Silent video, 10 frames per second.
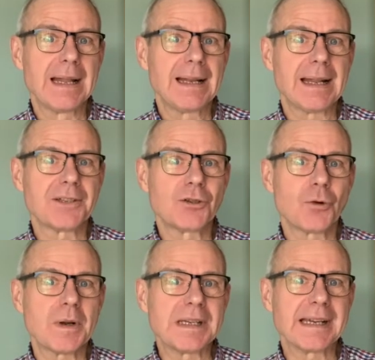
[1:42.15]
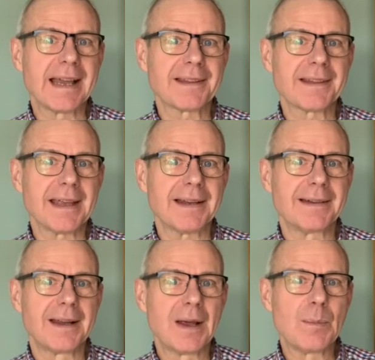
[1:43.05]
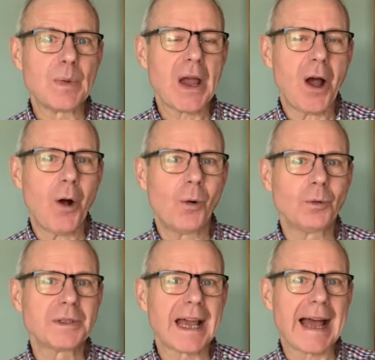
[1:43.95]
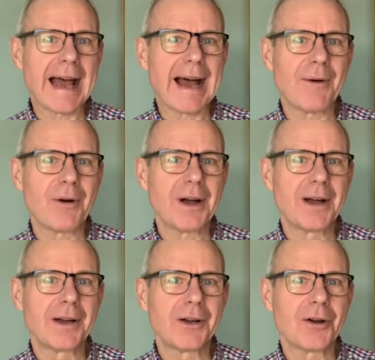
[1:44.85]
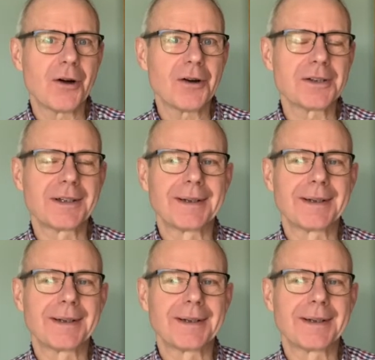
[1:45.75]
Let's join together then. Behold our God.